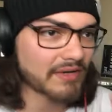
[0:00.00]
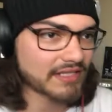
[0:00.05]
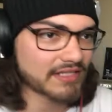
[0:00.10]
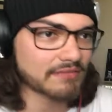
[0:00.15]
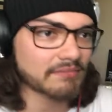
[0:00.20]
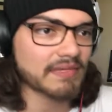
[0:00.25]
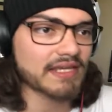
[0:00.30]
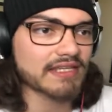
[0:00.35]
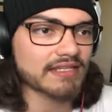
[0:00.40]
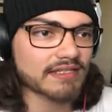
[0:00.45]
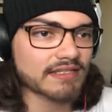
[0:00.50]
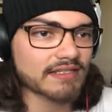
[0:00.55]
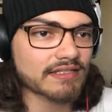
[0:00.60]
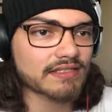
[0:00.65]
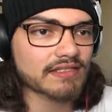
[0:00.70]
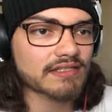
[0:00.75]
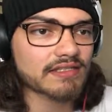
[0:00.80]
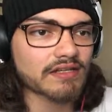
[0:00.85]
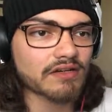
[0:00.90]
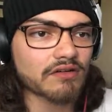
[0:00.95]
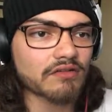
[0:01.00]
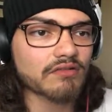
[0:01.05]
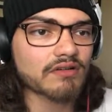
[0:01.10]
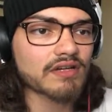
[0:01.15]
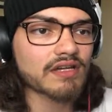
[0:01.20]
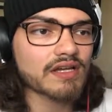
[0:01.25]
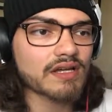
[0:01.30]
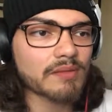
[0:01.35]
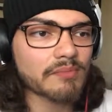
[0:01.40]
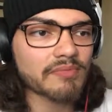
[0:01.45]
I can make it. And so
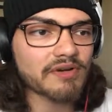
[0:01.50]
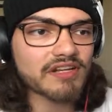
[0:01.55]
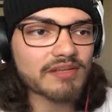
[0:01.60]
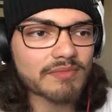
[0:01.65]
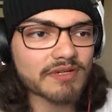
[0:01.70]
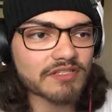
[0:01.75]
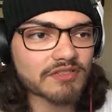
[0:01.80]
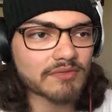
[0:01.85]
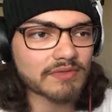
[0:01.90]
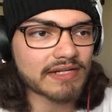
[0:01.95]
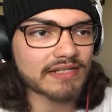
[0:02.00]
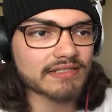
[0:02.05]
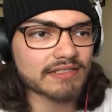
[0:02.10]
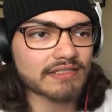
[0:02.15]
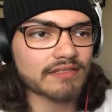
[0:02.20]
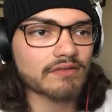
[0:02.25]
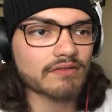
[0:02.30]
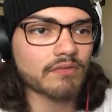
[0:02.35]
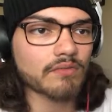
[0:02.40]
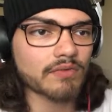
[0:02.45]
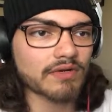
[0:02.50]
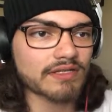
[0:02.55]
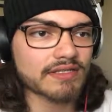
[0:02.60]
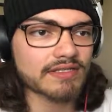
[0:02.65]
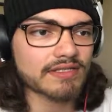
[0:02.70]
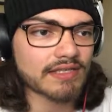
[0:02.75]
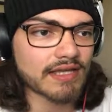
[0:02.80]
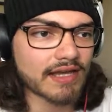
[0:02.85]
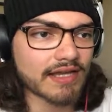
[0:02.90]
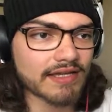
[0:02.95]
pretty much what I did
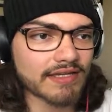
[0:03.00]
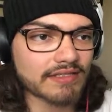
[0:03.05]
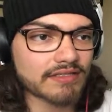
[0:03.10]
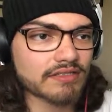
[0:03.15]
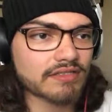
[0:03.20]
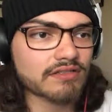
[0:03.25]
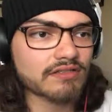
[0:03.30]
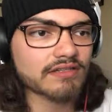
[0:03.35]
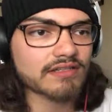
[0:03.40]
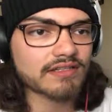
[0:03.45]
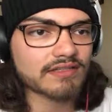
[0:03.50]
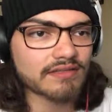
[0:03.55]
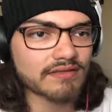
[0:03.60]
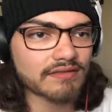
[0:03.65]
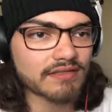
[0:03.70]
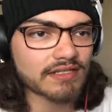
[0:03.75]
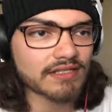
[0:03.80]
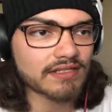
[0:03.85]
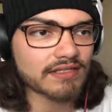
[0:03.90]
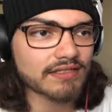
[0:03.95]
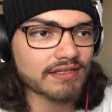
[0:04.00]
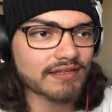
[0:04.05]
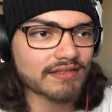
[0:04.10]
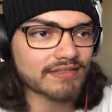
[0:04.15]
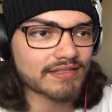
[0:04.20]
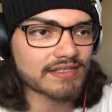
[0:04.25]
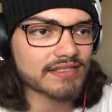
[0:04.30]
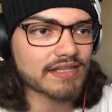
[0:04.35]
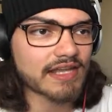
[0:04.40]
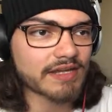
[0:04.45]
was I took the
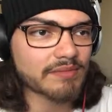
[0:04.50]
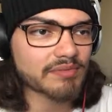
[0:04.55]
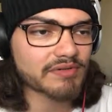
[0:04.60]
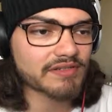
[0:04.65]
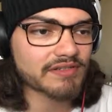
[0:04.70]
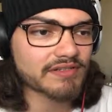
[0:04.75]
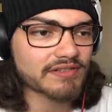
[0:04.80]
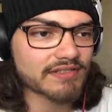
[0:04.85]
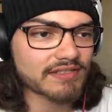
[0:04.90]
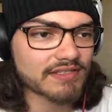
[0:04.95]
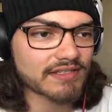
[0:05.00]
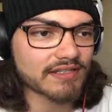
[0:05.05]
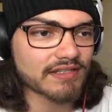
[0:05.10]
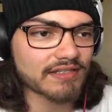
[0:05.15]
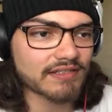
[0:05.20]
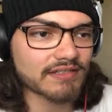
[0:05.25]
sniper's